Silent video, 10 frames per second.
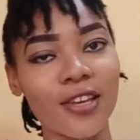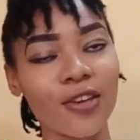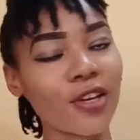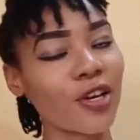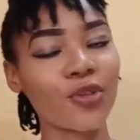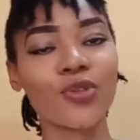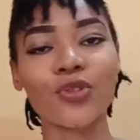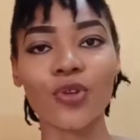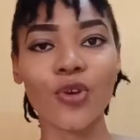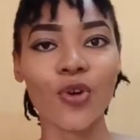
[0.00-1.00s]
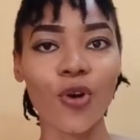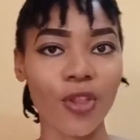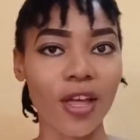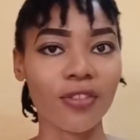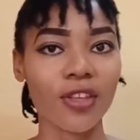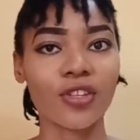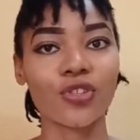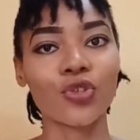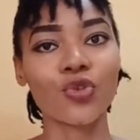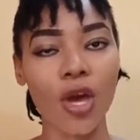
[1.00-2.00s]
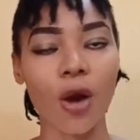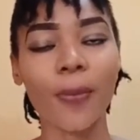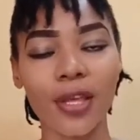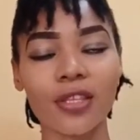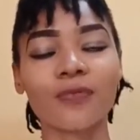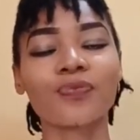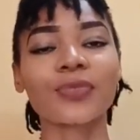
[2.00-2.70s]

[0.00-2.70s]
then you can use other things to help it.